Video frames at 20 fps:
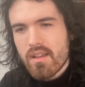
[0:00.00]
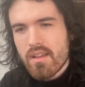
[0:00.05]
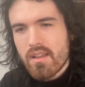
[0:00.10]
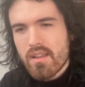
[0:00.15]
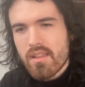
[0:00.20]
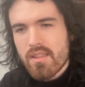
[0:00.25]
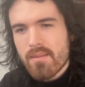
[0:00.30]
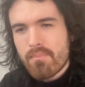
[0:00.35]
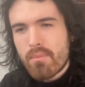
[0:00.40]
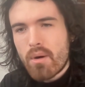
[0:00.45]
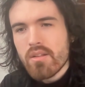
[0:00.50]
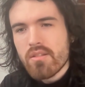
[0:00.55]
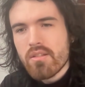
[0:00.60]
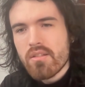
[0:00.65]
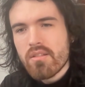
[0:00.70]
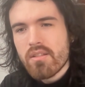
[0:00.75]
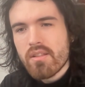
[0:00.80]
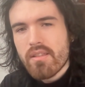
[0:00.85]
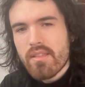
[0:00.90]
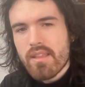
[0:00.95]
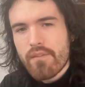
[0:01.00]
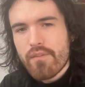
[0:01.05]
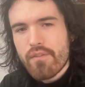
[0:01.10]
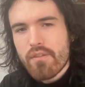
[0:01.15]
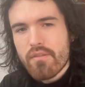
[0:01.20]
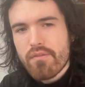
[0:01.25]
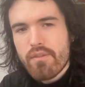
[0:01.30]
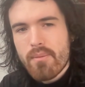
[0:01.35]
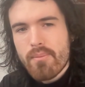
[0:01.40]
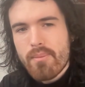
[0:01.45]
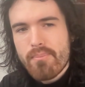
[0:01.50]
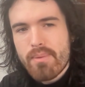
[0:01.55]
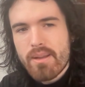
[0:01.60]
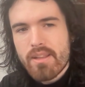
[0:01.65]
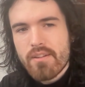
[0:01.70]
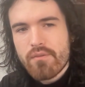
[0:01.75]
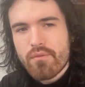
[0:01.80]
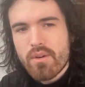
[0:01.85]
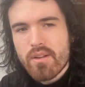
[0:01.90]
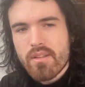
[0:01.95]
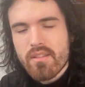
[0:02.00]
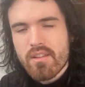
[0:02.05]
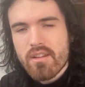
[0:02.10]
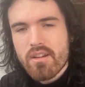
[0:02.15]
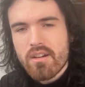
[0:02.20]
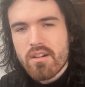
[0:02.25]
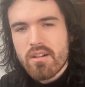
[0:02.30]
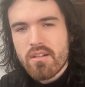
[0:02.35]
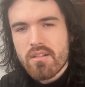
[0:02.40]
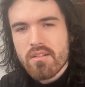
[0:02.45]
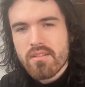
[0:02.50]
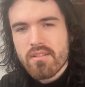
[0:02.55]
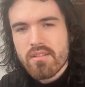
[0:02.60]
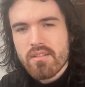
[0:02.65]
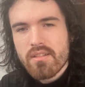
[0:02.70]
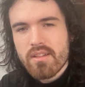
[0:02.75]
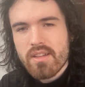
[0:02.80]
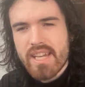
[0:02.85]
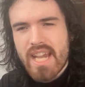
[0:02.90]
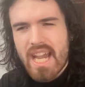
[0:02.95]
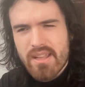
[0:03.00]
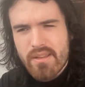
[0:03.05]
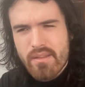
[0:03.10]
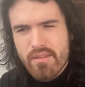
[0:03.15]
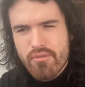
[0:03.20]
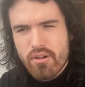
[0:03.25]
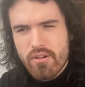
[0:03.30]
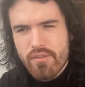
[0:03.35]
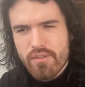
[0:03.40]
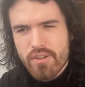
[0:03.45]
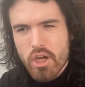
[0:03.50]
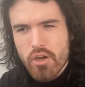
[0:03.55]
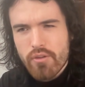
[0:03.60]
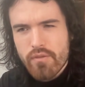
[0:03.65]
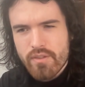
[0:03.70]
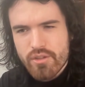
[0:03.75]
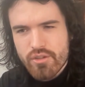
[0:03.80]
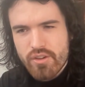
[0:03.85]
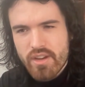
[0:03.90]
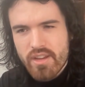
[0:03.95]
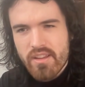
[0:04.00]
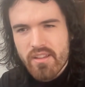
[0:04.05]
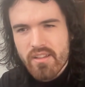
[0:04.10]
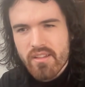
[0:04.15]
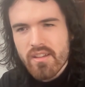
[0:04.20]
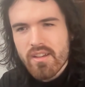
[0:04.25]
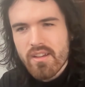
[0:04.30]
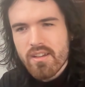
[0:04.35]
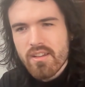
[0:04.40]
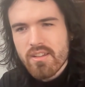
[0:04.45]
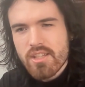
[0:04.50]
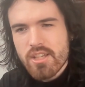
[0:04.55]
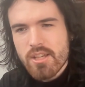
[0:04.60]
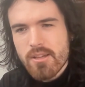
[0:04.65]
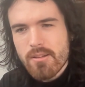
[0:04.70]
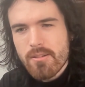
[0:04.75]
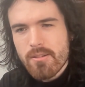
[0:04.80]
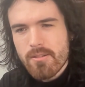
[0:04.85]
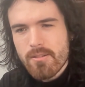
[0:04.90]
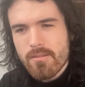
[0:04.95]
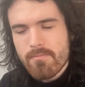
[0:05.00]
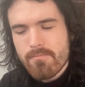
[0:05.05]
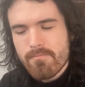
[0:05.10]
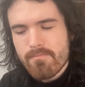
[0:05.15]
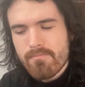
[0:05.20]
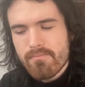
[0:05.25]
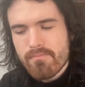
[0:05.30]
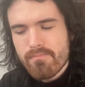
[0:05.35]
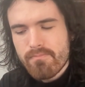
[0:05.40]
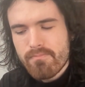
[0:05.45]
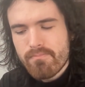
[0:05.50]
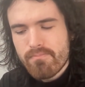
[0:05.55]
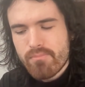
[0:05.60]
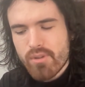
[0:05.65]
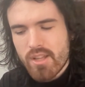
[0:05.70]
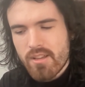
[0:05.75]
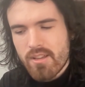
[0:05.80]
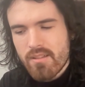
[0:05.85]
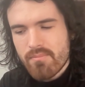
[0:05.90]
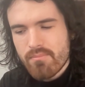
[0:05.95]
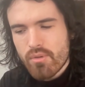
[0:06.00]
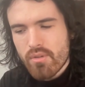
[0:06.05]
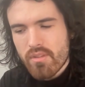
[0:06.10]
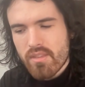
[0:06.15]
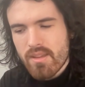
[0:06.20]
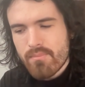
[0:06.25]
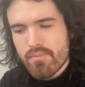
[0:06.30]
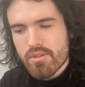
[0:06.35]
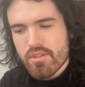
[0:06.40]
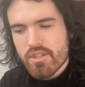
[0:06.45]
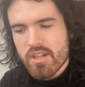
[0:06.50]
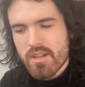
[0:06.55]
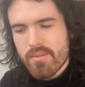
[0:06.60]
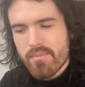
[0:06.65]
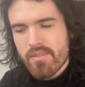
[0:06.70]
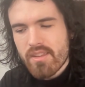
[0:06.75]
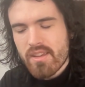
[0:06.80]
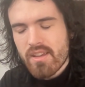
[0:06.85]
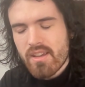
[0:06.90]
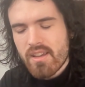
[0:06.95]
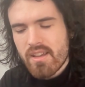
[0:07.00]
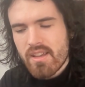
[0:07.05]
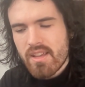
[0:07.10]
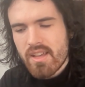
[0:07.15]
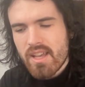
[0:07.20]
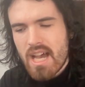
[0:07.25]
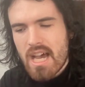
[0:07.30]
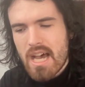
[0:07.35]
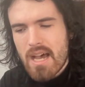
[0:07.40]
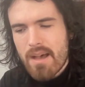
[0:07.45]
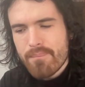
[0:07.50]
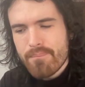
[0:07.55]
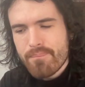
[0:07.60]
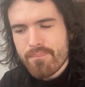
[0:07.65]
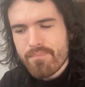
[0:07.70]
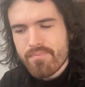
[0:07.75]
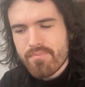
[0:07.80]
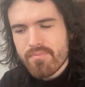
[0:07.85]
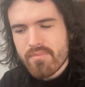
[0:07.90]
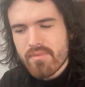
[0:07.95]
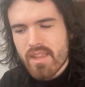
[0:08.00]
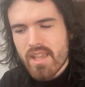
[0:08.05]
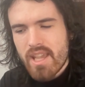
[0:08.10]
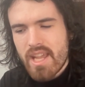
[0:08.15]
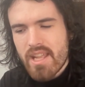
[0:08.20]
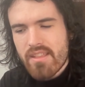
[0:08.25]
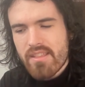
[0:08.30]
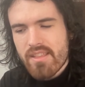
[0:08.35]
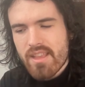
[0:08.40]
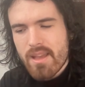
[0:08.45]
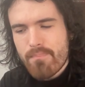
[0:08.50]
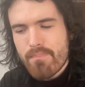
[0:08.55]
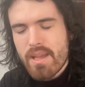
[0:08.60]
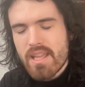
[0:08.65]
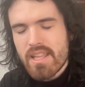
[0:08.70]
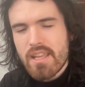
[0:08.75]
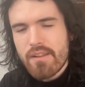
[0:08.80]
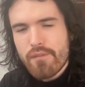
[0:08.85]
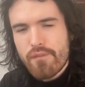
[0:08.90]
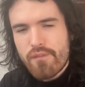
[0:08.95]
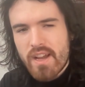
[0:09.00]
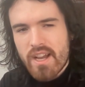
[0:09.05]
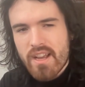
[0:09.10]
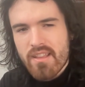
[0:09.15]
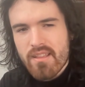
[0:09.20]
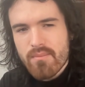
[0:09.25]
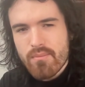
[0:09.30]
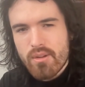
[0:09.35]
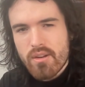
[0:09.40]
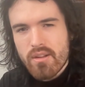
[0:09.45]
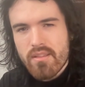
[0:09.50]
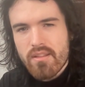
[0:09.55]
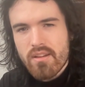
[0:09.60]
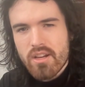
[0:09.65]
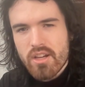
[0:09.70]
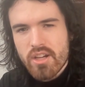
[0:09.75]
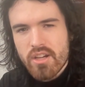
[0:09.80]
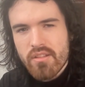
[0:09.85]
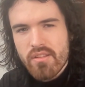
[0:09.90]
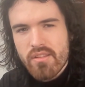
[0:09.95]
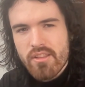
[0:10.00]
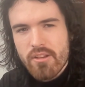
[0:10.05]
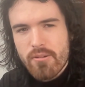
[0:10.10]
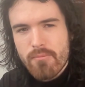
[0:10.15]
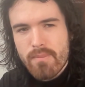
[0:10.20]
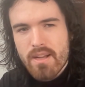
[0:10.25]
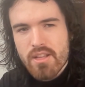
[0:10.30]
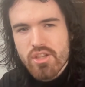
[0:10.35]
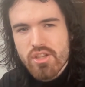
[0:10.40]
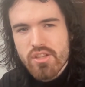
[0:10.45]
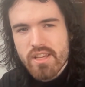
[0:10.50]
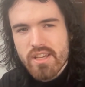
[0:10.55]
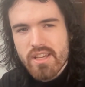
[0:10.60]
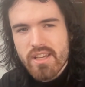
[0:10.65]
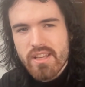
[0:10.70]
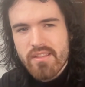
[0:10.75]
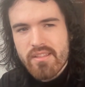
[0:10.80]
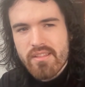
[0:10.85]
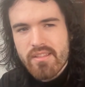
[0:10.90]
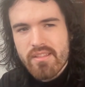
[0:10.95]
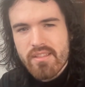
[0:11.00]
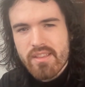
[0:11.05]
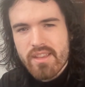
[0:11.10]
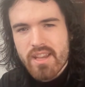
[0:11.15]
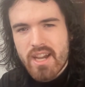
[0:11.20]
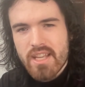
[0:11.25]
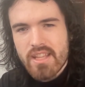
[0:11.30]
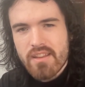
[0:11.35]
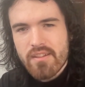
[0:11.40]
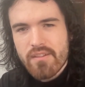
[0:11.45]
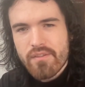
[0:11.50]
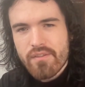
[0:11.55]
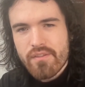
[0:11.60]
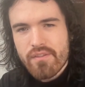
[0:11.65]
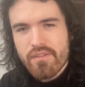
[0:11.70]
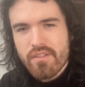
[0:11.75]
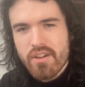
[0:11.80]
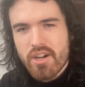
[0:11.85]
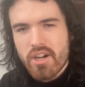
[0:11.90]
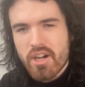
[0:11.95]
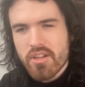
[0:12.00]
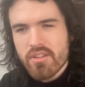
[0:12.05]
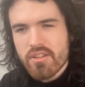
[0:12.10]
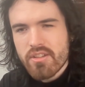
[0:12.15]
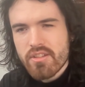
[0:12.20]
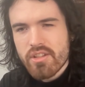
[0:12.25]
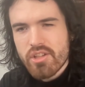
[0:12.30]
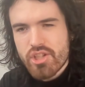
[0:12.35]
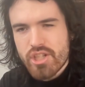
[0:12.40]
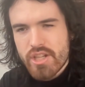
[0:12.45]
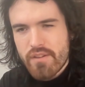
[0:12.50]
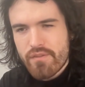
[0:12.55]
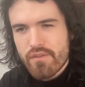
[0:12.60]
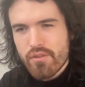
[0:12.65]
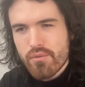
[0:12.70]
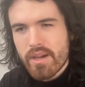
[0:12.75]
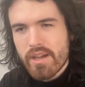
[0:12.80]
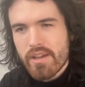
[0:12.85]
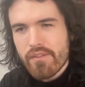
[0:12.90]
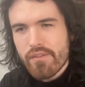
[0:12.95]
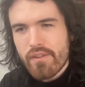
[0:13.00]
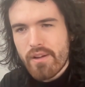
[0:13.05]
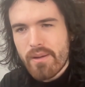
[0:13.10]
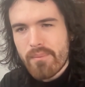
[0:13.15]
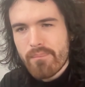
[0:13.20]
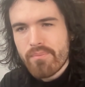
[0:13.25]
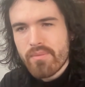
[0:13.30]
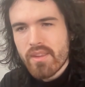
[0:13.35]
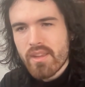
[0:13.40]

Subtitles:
the model suffers from a bit of what's called catastrophic overtraining. To put it in more simple terms, it's a bit inflexible. It's learned so much that it's kind of harder to shift away from